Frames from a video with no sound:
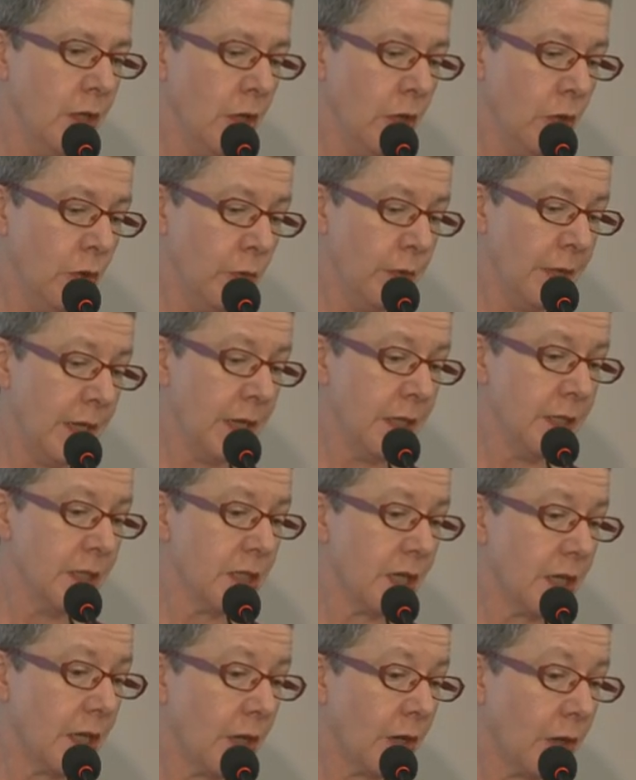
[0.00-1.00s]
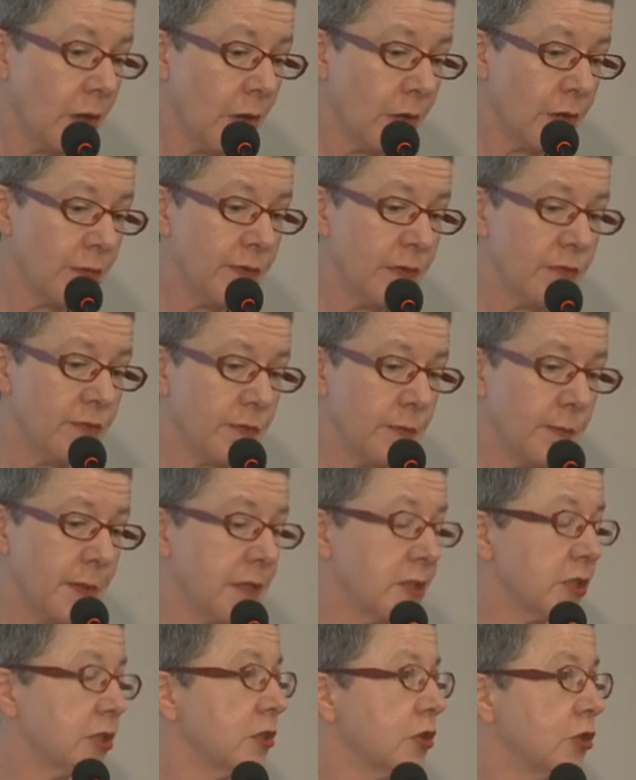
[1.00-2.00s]
We gained a lot of
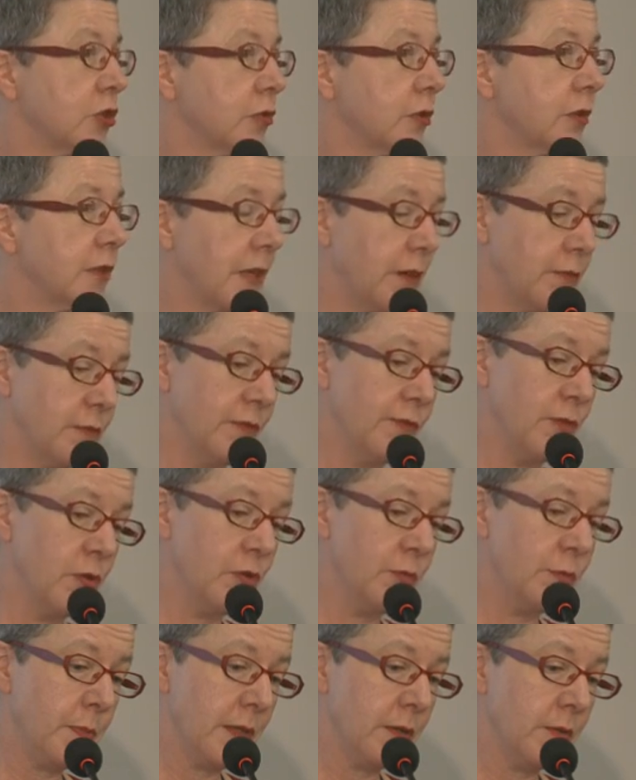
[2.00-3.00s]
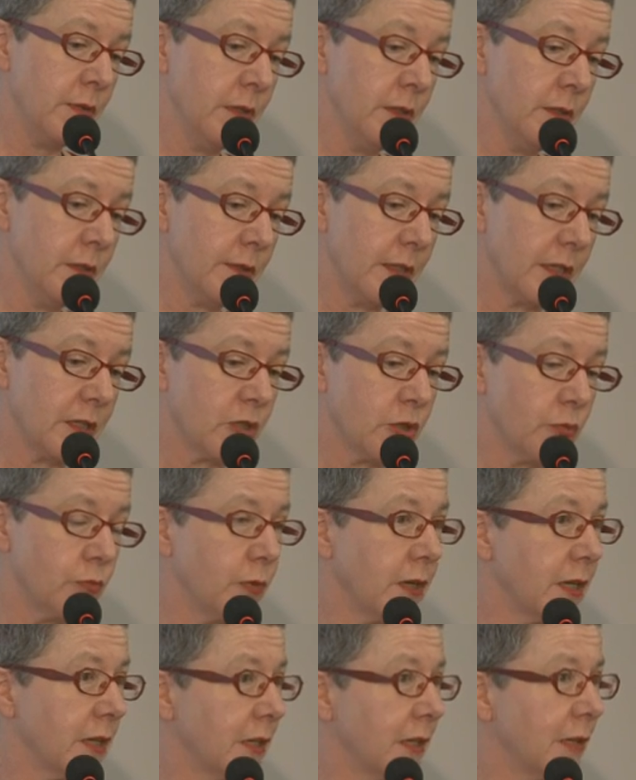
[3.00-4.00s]
information during that review period that
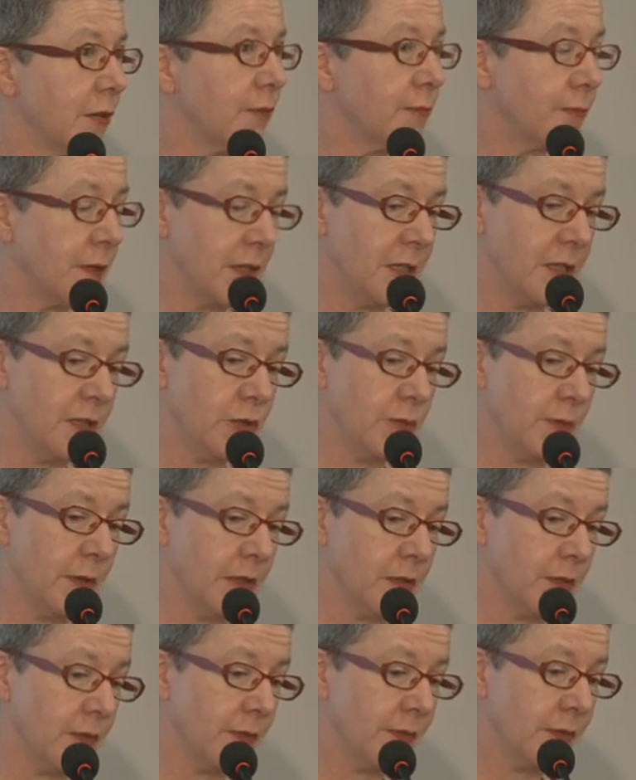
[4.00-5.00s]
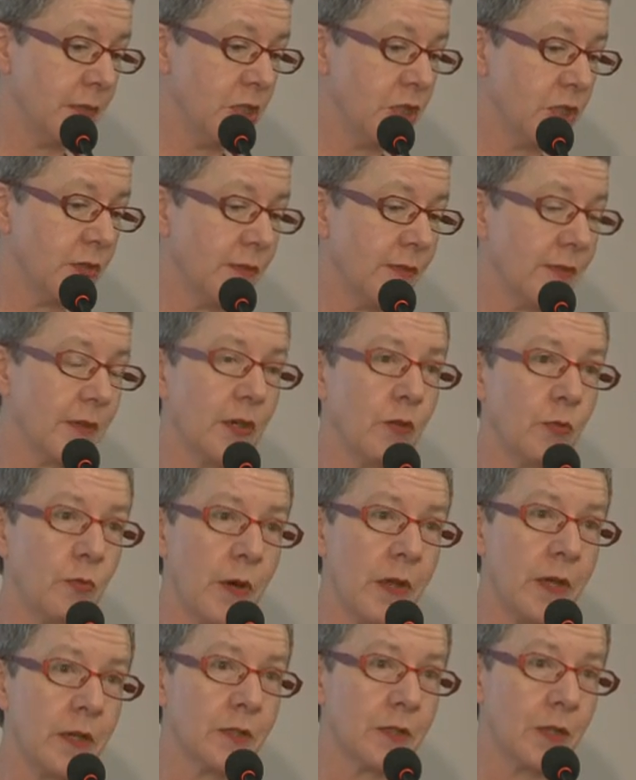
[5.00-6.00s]
directly fed into our decisions
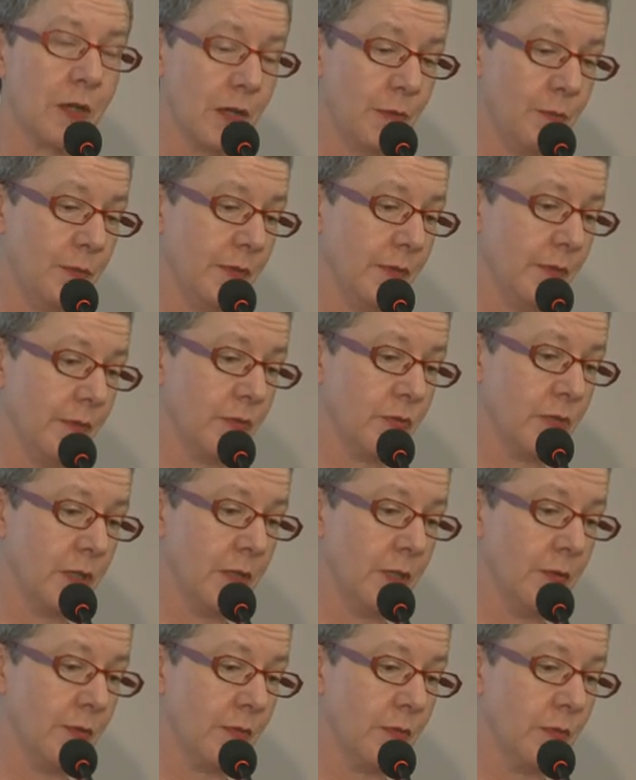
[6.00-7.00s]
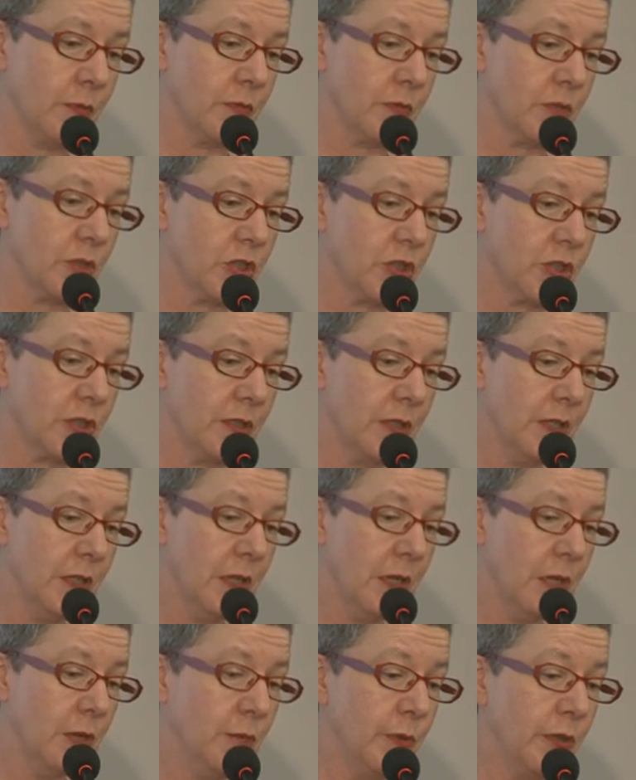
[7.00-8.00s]
around Libraries Australia search.
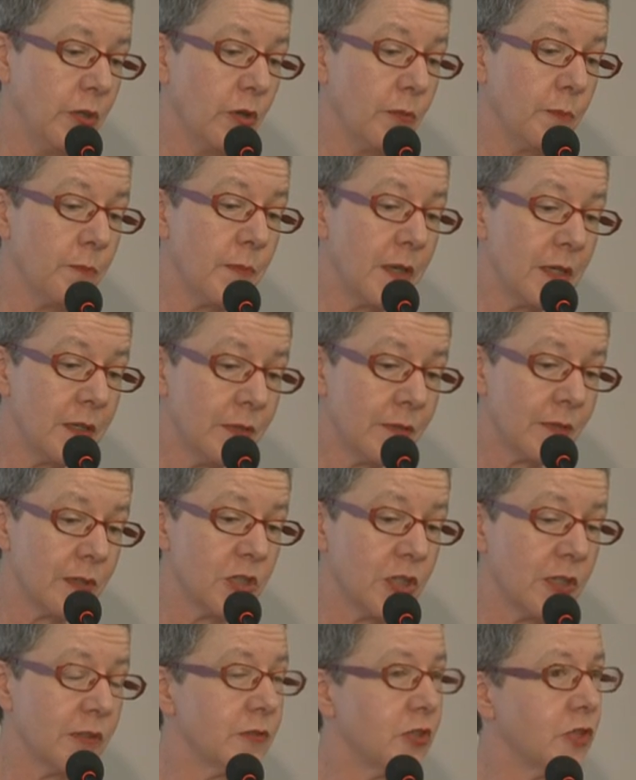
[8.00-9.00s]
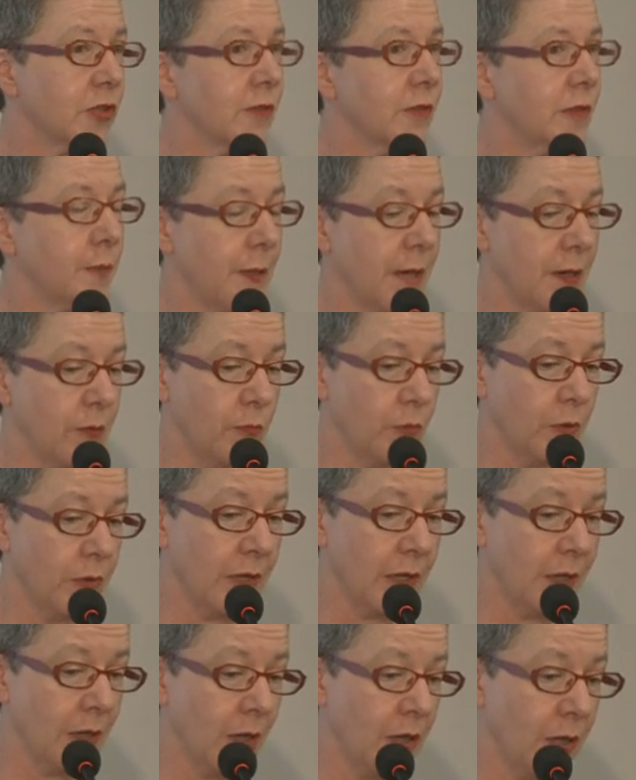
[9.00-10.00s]
We got many suggestions about what
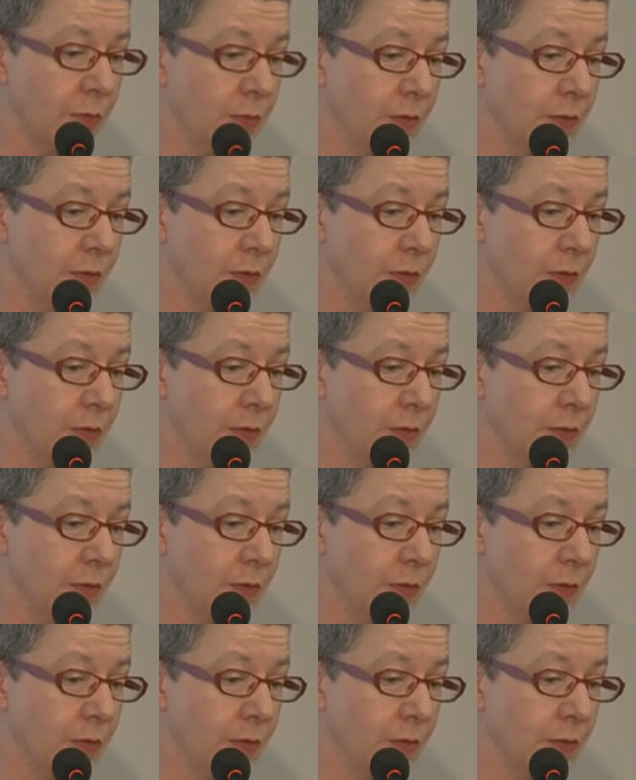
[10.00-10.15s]
our